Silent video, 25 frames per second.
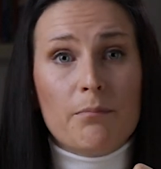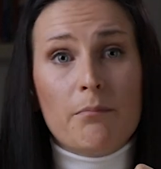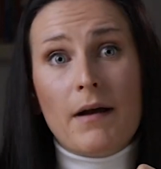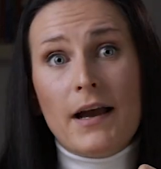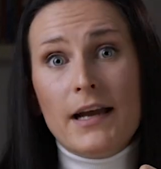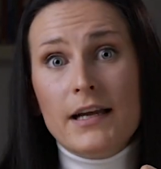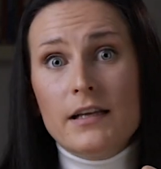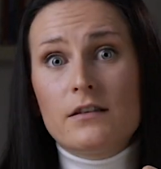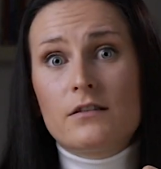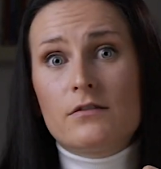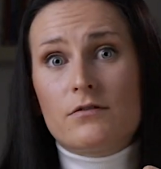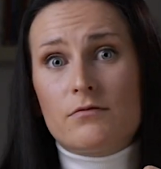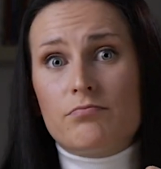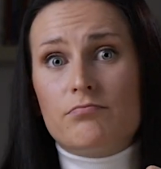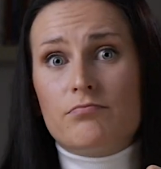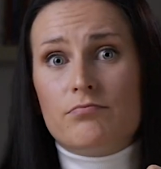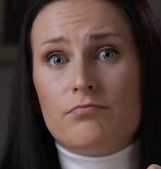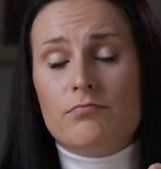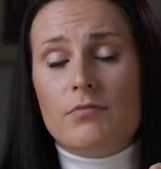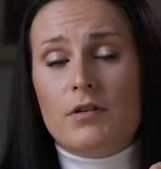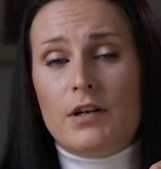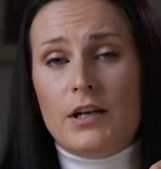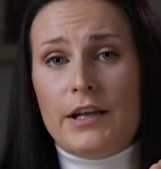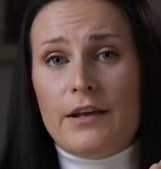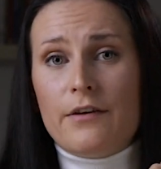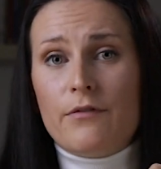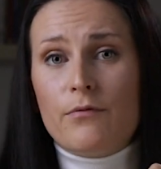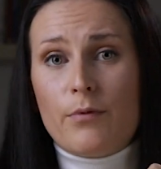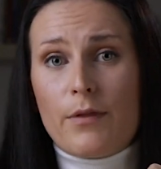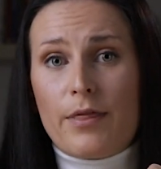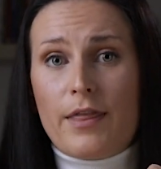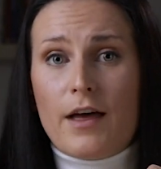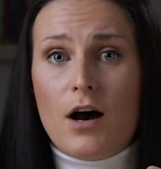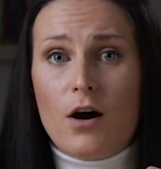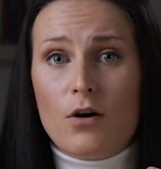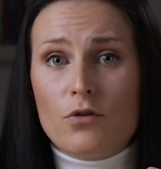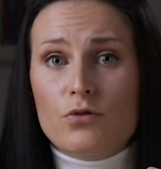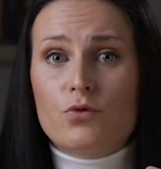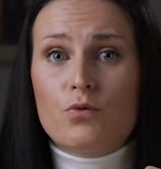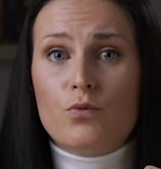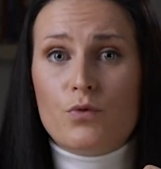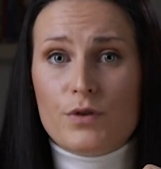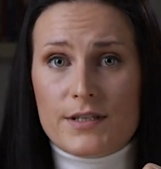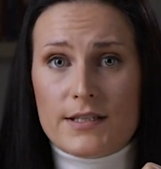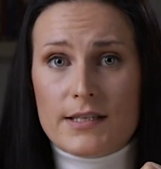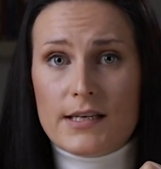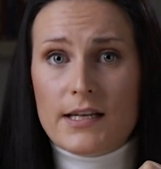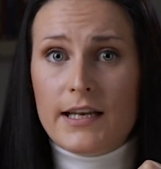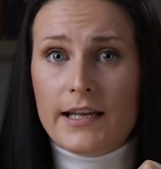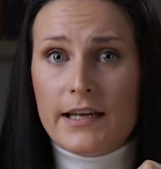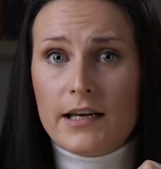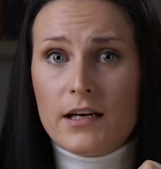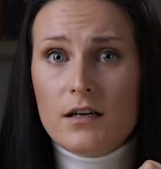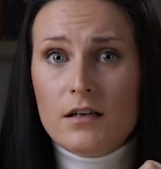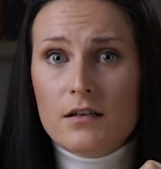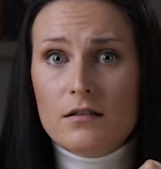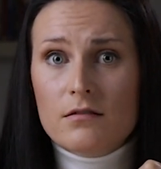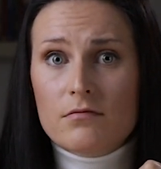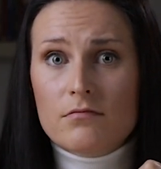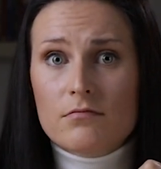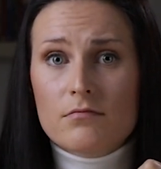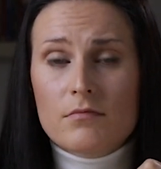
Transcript: might live without whistling